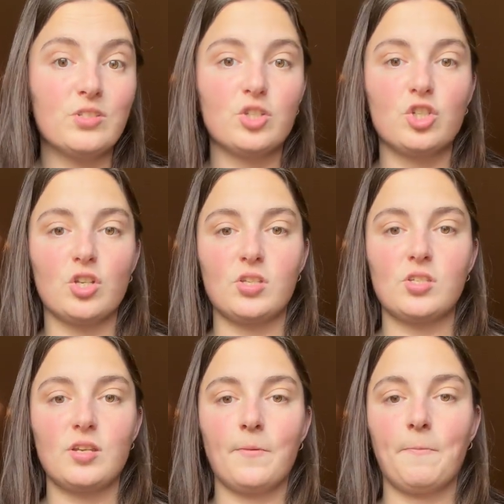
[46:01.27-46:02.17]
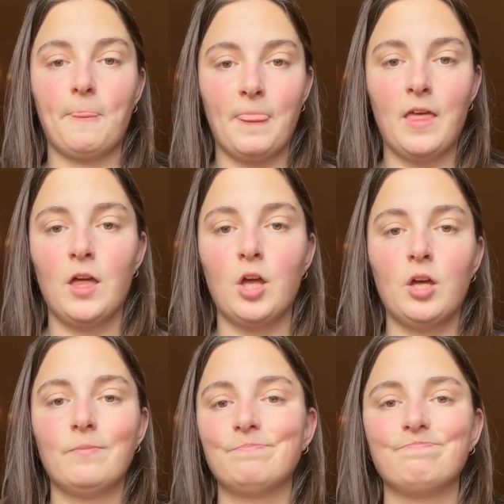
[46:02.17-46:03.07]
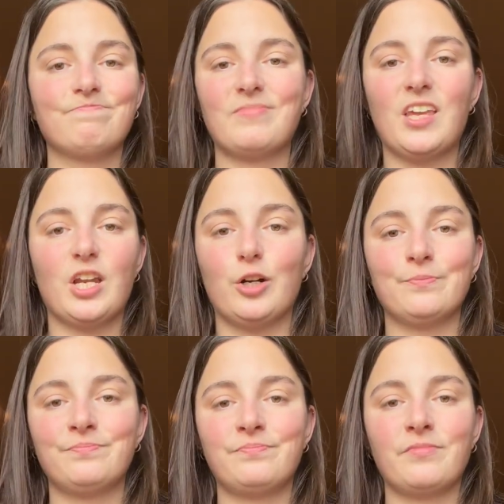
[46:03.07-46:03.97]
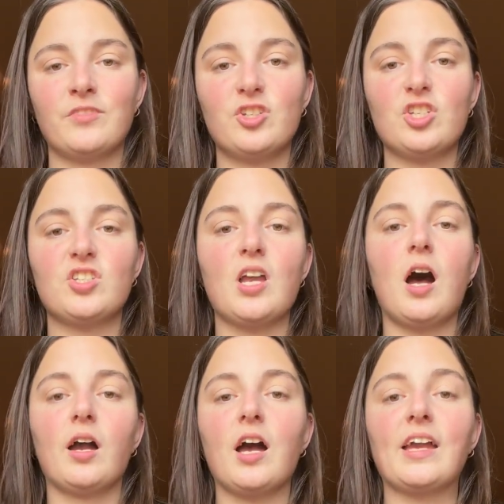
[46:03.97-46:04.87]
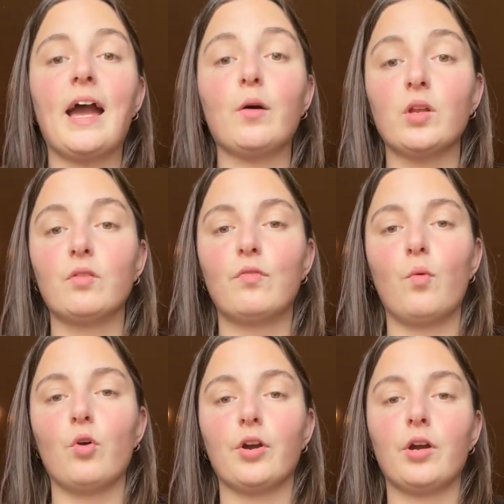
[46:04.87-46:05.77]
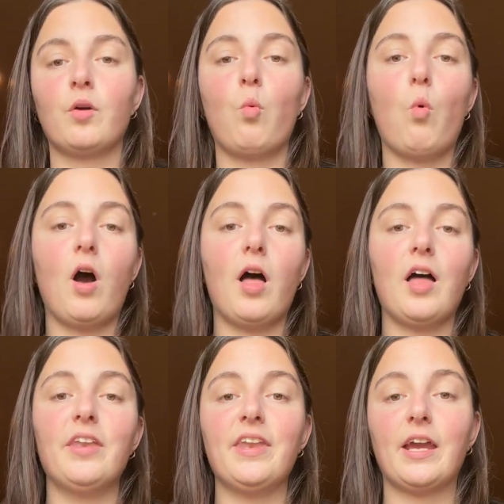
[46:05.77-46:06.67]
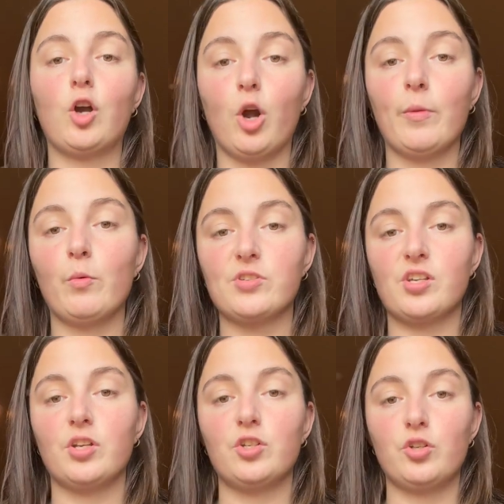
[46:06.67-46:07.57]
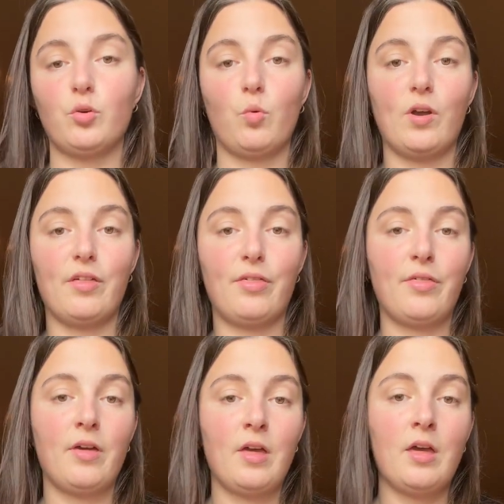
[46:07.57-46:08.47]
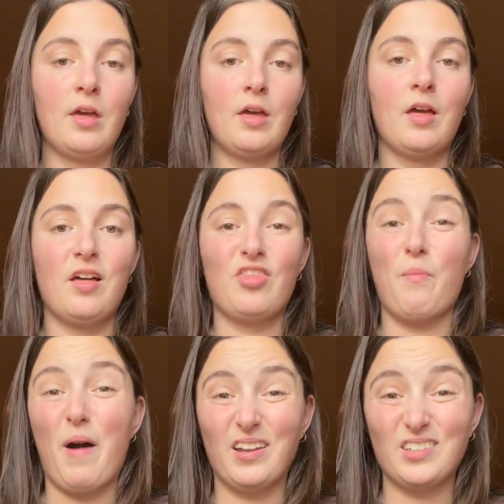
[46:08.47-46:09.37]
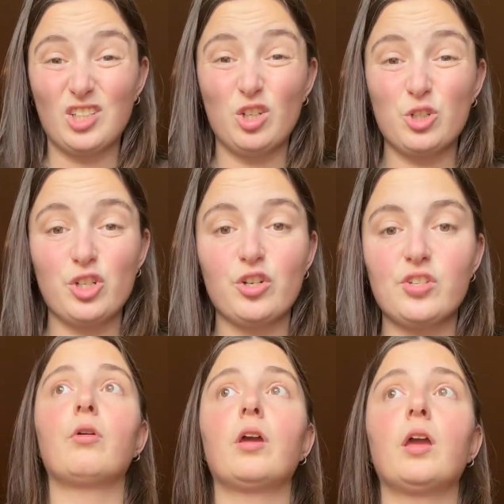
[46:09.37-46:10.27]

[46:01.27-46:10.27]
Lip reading: It's just, you know, just not accounted for what a knit garment was gonna do with the button closures.